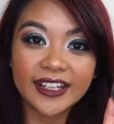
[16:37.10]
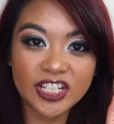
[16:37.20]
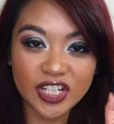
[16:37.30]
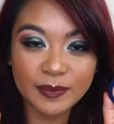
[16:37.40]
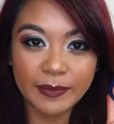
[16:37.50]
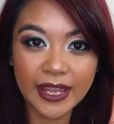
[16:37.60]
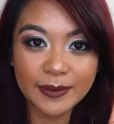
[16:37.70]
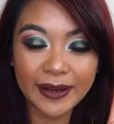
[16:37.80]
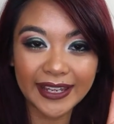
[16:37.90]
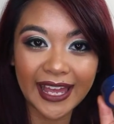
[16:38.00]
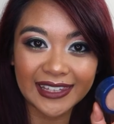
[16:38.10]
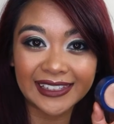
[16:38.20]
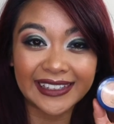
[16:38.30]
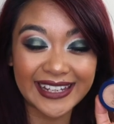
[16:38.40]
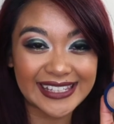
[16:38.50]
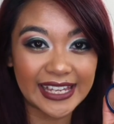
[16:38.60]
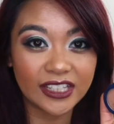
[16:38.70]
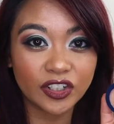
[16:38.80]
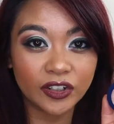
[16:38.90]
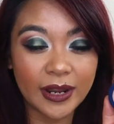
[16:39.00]
collection made by Kathleen Life
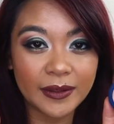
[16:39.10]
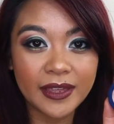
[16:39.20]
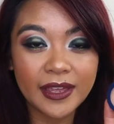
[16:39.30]
Incorrect.